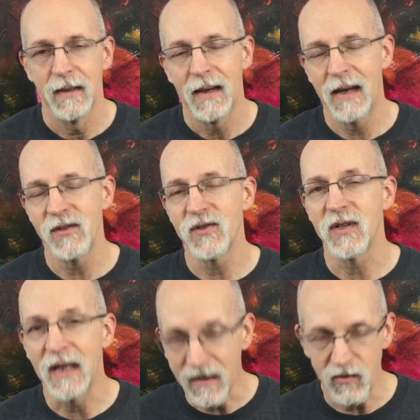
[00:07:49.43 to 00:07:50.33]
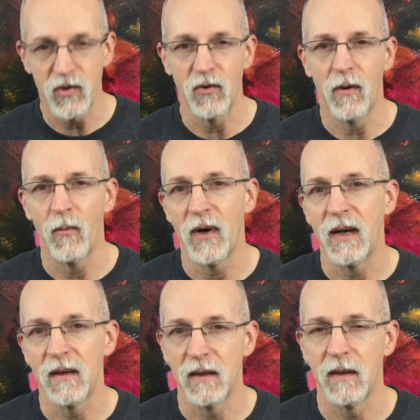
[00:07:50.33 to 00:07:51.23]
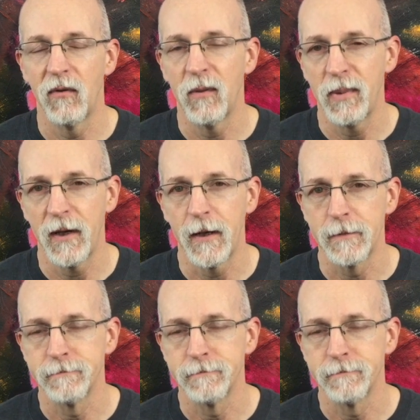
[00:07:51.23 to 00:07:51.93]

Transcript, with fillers: I just give it to them when I deliver the painting.